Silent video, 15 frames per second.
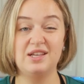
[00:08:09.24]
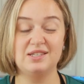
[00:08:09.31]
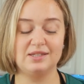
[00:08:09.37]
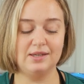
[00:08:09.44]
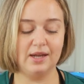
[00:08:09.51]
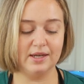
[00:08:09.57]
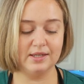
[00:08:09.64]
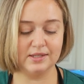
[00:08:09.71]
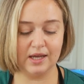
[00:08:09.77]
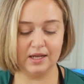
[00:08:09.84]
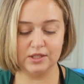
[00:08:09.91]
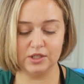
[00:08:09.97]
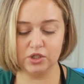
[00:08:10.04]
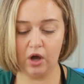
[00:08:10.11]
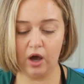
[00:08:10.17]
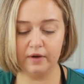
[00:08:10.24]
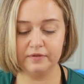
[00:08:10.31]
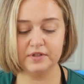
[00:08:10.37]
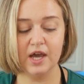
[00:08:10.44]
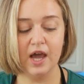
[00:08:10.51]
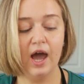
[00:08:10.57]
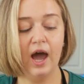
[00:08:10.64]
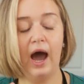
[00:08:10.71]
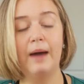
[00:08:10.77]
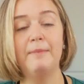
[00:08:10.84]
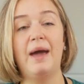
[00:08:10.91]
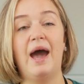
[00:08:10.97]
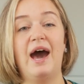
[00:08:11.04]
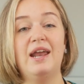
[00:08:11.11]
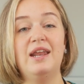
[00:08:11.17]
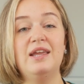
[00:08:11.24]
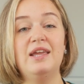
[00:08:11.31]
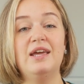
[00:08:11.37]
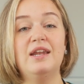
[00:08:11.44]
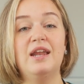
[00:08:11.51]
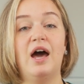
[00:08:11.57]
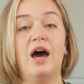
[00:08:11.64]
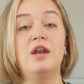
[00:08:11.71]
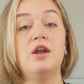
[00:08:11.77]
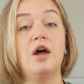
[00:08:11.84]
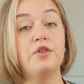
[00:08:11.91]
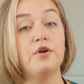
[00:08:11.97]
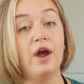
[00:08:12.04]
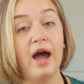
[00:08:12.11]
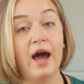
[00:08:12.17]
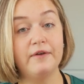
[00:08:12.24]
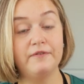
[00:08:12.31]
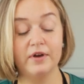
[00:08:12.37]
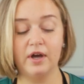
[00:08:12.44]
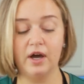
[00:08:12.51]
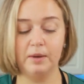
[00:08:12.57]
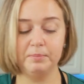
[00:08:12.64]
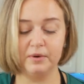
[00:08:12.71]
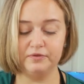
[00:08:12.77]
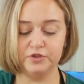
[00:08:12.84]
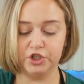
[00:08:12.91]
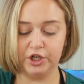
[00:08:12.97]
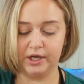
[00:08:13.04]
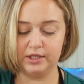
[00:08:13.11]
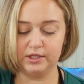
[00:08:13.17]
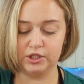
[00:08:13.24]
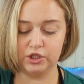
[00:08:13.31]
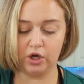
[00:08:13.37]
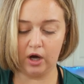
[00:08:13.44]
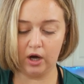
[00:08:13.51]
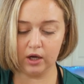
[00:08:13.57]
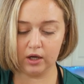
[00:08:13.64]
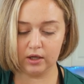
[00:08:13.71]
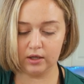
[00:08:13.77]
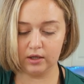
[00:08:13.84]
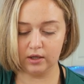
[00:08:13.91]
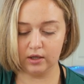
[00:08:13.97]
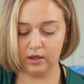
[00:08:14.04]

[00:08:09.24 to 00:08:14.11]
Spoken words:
is nice and soft. I'm adding in another half a cup of chicken stock.